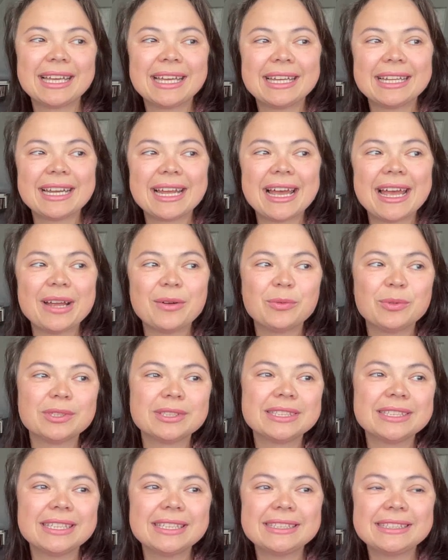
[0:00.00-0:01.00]
and I
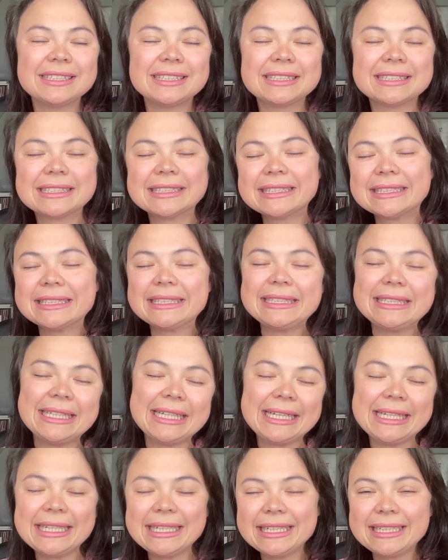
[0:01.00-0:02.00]
was sensing a
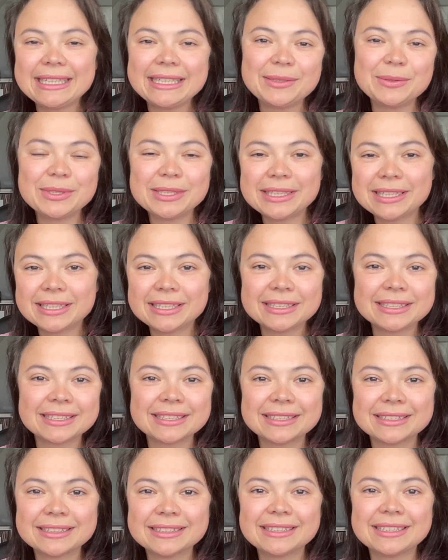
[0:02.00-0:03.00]
slight
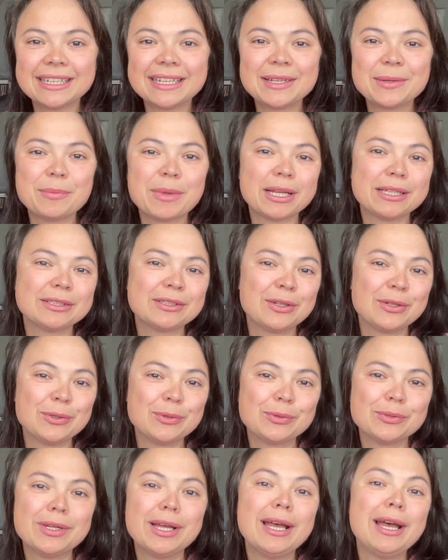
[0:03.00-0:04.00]
irritation in my
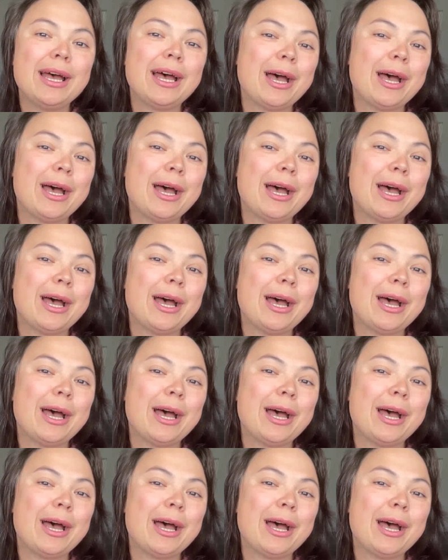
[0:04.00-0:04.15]
tone